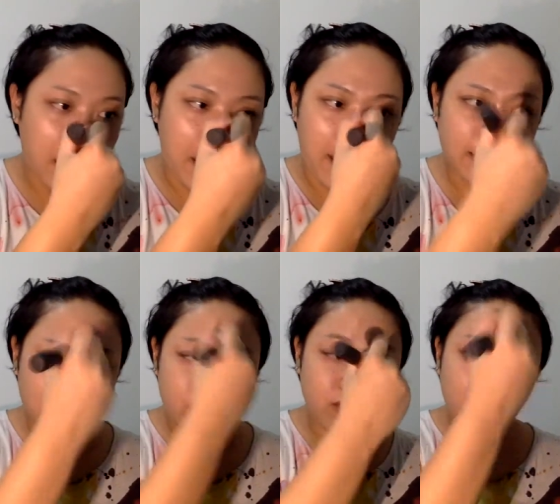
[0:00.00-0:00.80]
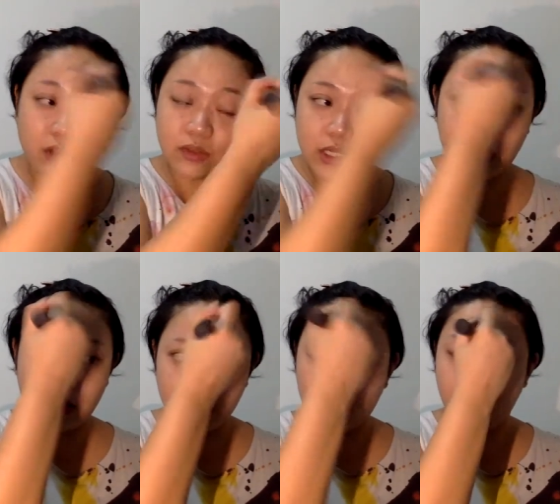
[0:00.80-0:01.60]
liquid
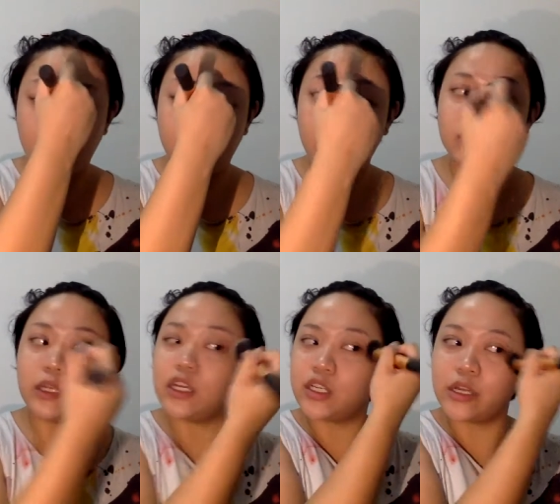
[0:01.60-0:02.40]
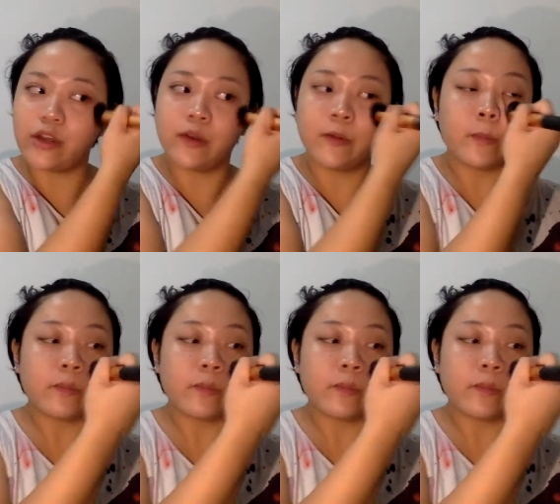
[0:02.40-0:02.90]
foundation, cream foundation,